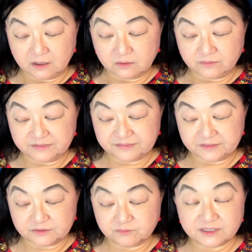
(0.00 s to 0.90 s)
with the
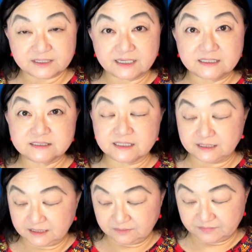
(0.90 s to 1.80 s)
3 days that
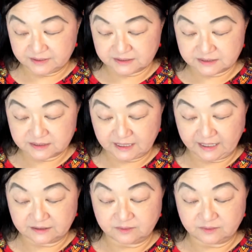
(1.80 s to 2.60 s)
he missed at the